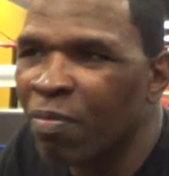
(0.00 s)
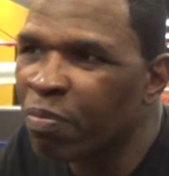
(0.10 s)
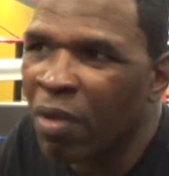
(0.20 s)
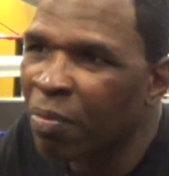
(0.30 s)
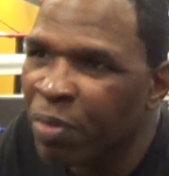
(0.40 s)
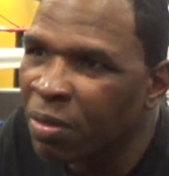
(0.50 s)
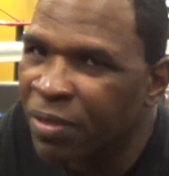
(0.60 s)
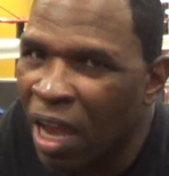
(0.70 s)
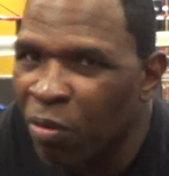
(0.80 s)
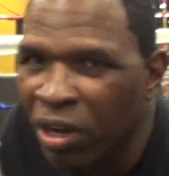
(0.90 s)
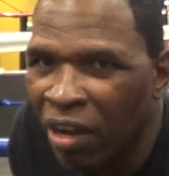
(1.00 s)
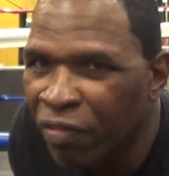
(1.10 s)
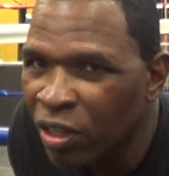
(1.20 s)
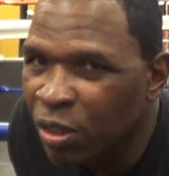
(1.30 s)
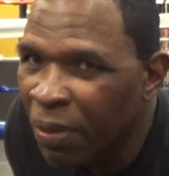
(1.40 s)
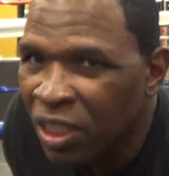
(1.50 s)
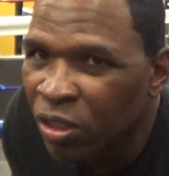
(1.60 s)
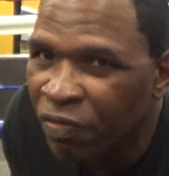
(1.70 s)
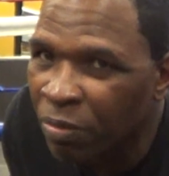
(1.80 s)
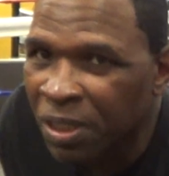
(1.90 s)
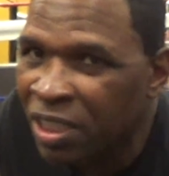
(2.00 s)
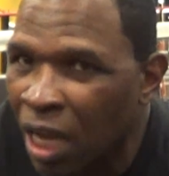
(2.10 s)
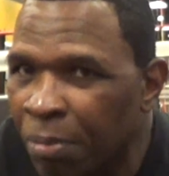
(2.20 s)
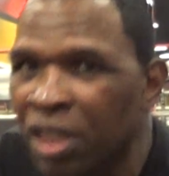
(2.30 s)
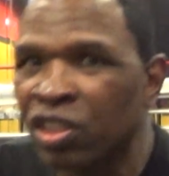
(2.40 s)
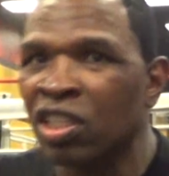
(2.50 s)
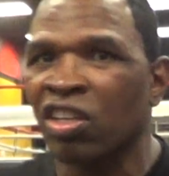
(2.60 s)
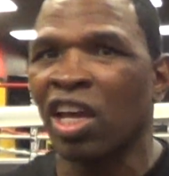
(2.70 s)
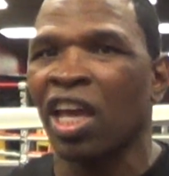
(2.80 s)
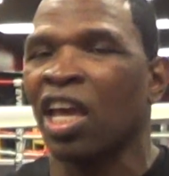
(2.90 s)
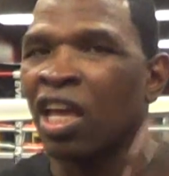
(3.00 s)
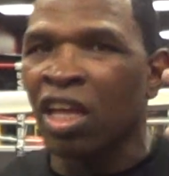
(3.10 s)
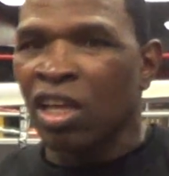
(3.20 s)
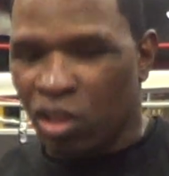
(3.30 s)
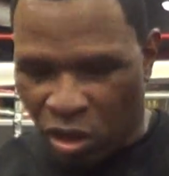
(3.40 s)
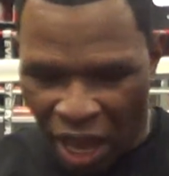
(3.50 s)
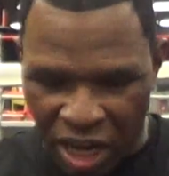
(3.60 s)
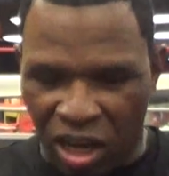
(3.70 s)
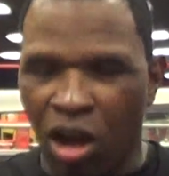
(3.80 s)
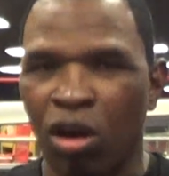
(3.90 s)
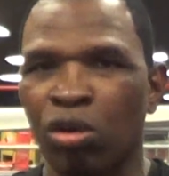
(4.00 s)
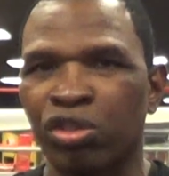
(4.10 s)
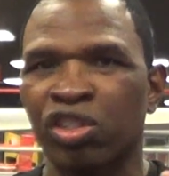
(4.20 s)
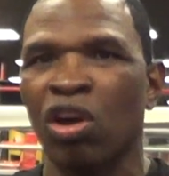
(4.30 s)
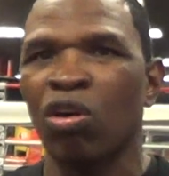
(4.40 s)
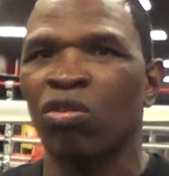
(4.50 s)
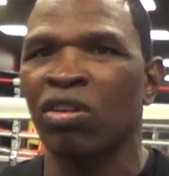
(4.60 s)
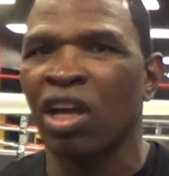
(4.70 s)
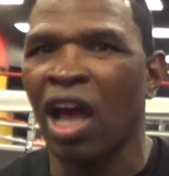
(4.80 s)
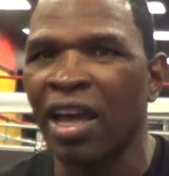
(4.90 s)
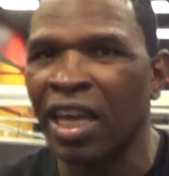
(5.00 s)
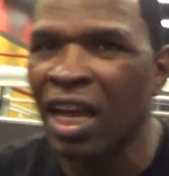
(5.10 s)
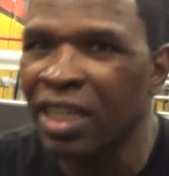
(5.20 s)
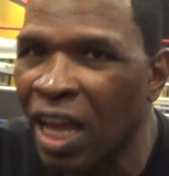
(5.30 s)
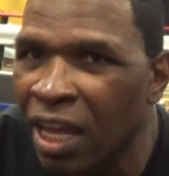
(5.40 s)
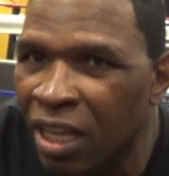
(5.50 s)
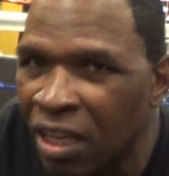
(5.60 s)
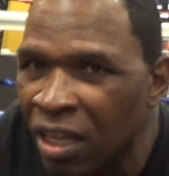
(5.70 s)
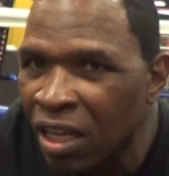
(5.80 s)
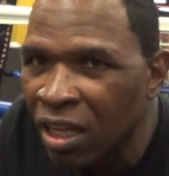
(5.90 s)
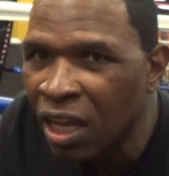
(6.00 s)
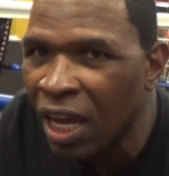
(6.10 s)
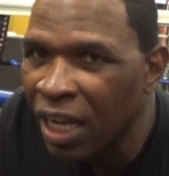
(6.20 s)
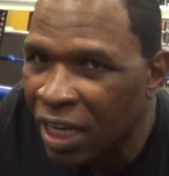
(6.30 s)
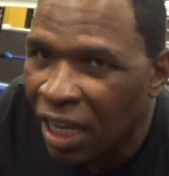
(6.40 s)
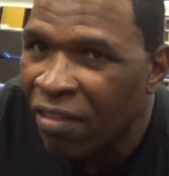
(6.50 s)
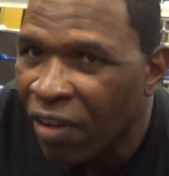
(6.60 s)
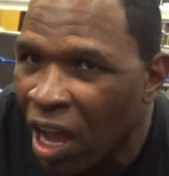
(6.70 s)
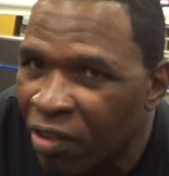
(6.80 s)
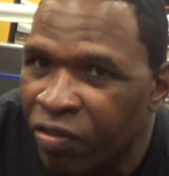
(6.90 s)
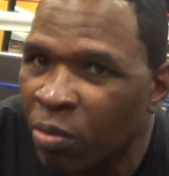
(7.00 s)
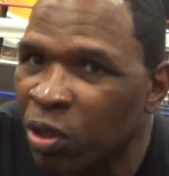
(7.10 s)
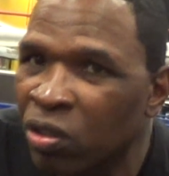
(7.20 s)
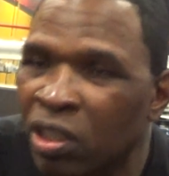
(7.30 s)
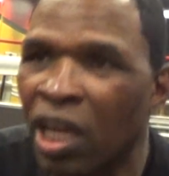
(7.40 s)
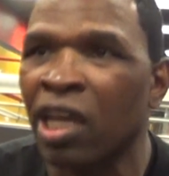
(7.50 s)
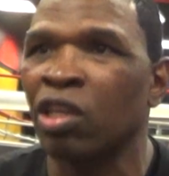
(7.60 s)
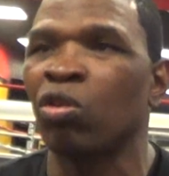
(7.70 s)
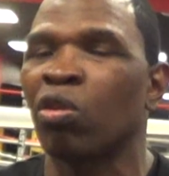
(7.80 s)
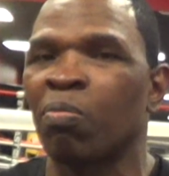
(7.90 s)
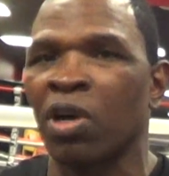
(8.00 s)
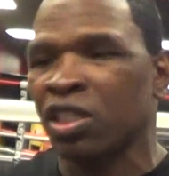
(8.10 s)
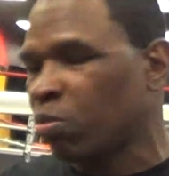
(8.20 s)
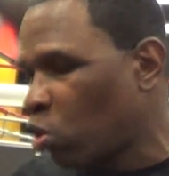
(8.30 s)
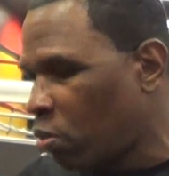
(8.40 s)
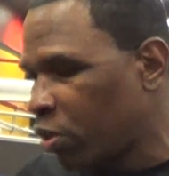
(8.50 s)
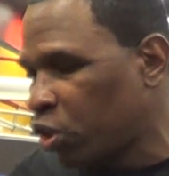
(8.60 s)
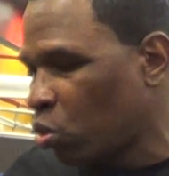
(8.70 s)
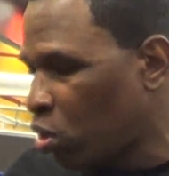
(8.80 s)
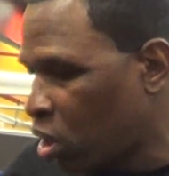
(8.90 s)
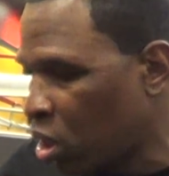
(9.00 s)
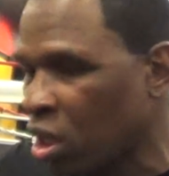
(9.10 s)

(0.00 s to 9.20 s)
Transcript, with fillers: I, I, peeped that when I first met you. From the time I shook your hand, you had an old soul. I got that. Yeah, yeah. I got that vibe from you that you were much more mature